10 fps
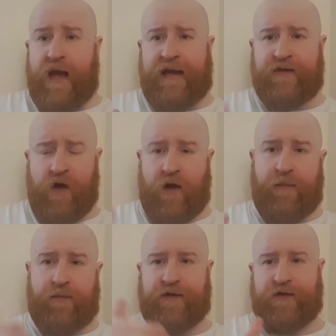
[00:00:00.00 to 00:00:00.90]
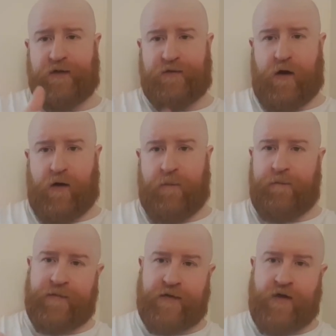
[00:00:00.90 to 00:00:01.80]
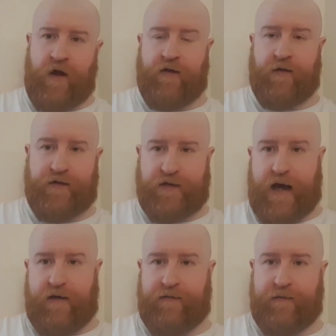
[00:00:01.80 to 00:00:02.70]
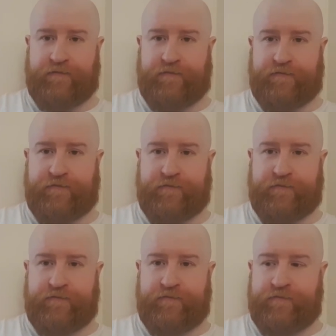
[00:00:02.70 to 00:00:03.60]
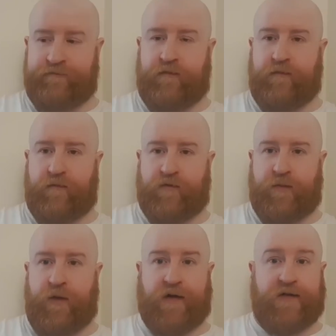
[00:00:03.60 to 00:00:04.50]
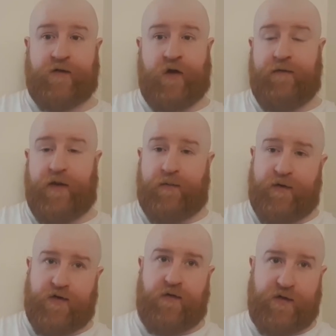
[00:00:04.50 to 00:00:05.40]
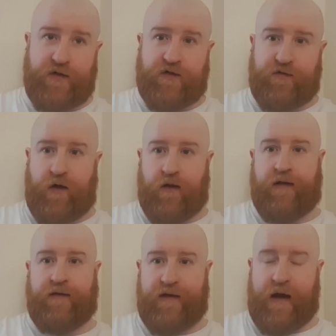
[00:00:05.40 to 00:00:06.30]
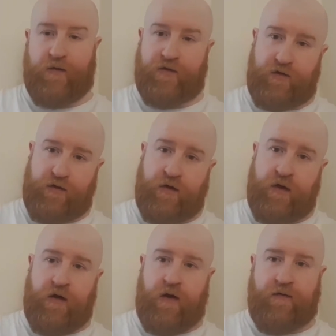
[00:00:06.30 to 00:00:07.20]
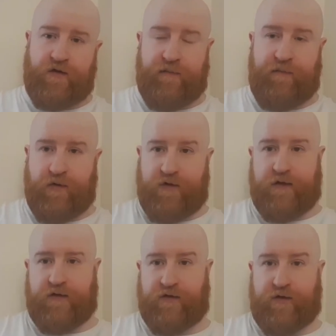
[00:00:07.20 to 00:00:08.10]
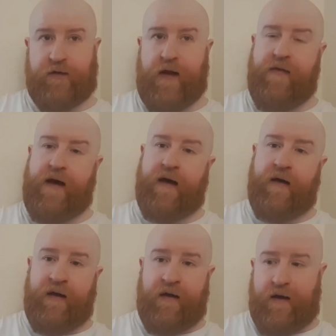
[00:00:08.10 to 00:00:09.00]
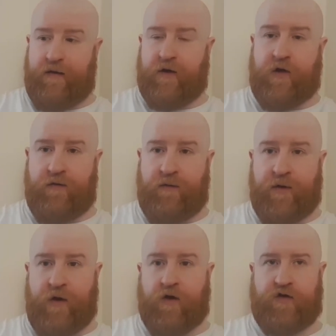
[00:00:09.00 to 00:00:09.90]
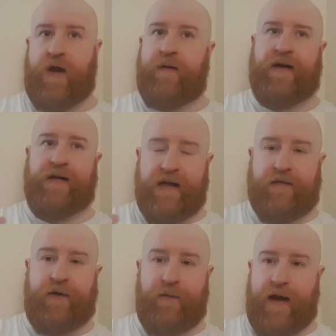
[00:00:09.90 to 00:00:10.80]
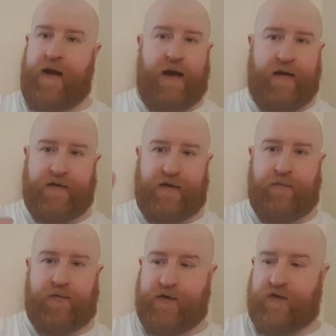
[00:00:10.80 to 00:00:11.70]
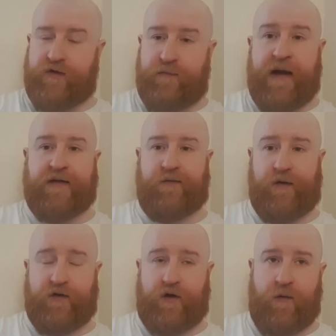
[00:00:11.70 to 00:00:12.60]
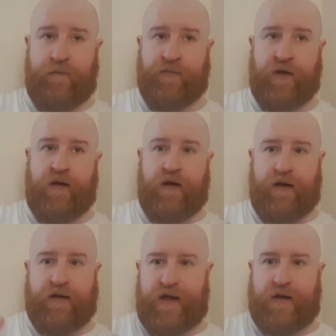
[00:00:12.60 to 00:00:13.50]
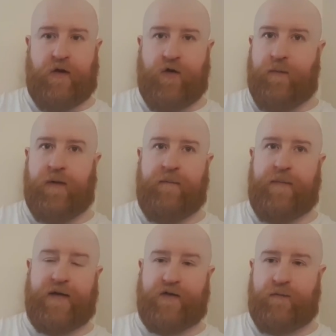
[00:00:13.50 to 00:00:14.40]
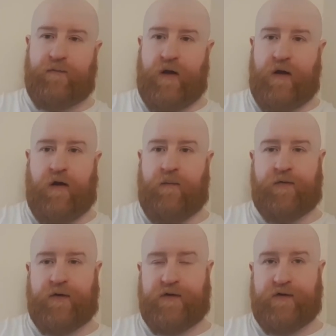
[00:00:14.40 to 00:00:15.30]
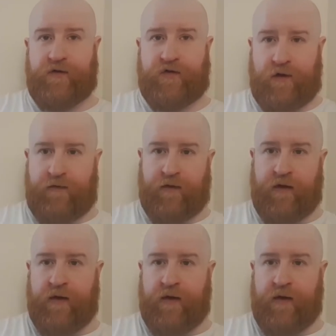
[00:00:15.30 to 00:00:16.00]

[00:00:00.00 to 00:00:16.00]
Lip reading: It's not the prisoner's fault there's not enough staff. To be honest, it's not even the prison officer's fault. It's down to, obviously, budgets and stuff like that. And the government, austerity is everywhere, and it's in prisons, massively so. It's had a double impact on prisons and stuff.